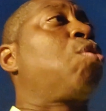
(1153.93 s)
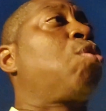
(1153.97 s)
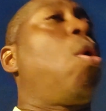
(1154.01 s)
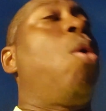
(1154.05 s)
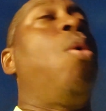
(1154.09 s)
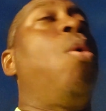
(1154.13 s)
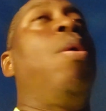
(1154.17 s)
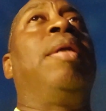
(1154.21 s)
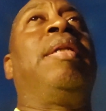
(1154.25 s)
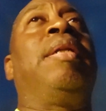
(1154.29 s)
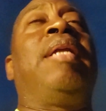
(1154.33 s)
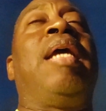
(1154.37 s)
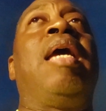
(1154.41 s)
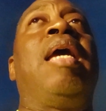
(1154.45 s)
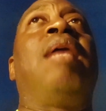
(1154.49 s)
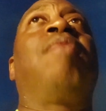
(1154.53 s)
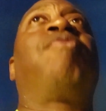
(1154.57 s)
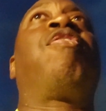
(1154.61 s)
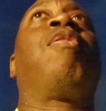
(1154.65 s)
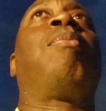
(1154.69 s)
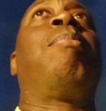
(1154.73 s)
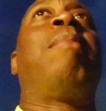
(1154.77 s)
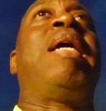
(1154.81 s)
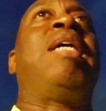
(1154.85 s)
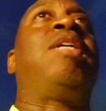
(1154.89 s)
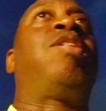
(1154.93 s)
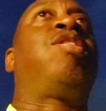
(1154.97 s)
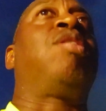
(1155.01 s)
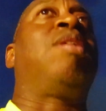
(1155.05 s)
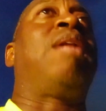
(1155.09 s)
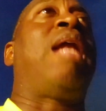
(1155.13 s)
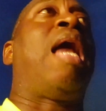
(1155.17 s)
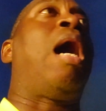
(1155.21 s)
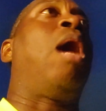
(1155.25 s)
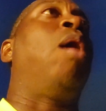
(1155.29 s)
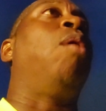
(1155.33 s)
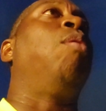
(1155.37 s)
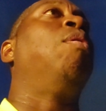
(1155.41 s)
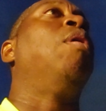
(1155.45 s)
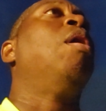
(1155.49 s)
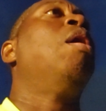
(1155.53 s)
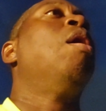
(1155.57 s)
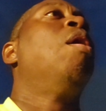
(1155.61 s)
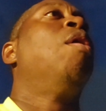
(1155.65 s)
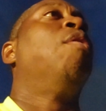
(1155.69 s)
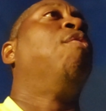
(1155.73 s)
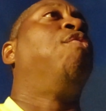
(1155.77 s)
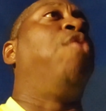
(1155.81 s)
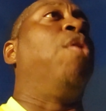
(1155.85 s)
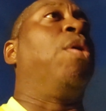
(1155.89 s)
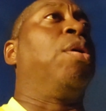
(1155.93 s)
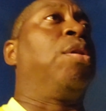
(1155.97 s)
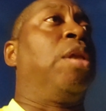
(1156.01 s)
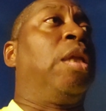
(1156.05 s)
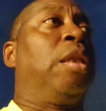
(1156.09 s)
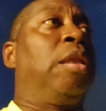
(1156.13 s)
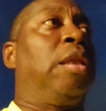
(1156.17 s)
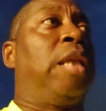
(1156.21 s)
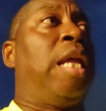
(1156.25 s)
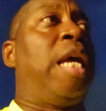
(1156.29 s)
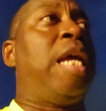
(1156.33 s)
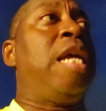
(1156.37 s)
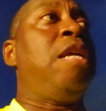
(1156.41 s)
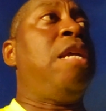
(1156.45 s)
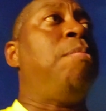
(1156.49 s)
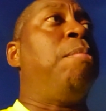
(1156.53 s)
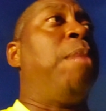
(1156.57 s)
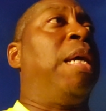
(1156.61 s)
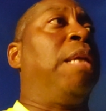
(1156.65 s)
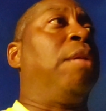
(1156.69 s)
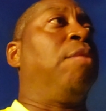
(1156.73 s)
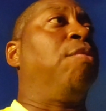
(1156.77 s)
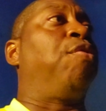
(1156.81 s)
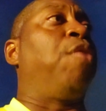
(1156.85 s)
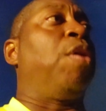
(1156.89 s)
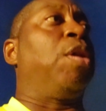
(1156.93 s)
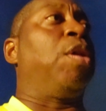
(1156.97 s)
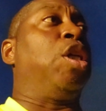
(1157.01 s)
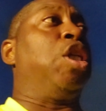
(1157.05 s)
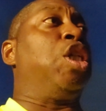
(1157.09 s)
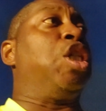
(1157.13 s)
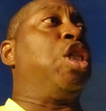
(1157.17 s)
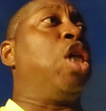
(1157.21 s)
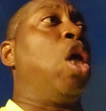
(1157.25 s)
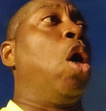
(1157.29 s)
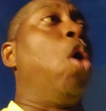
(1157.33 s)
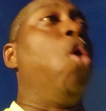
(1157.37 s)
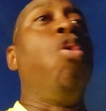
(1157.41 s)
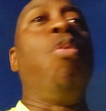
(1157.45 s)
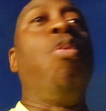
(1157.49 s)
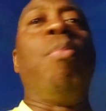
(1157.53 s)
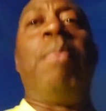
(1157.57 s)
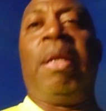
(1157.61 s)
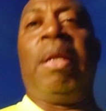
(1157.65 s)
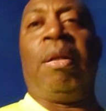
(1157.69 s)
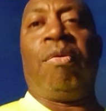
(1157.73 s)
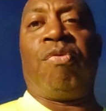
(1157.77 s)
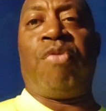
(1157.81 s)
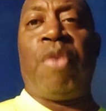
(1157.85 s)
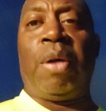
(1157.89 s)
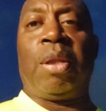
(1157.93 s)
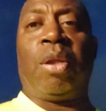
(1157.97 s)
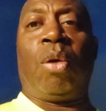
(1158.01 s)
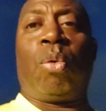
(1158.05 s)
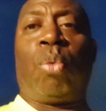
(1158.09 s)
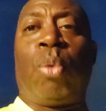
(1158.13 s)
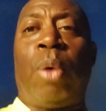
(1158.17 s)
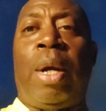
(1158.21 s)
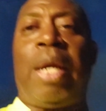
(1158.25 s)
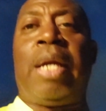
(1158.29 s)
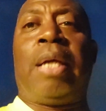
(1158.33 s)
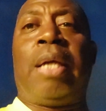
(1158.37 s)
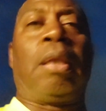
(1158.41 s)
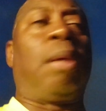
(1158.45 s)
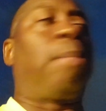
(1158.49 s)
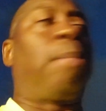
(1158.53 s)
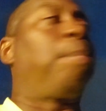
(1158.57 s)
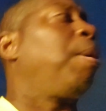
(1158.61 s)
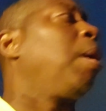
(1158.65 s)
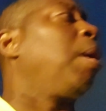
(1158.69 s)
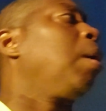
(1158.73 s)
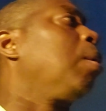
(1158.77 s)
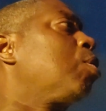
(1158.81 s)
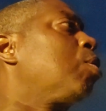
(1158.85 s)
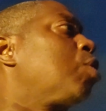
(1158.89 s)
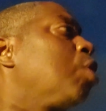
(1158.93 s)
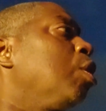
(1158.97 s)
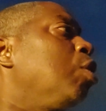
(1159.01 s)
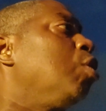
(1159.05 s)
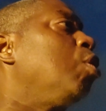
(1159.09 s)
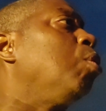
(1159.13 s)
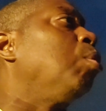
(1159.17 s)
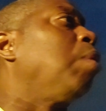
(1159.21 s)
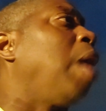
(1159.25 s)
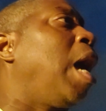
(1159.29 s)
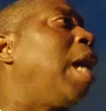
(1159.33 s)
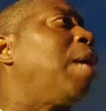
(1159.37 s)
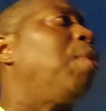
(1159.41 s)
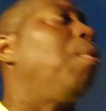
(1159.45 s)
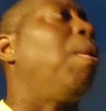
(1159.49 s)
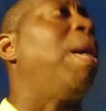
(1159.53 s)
throwing information out for the layman, for the yeoman, for the regular person. You like,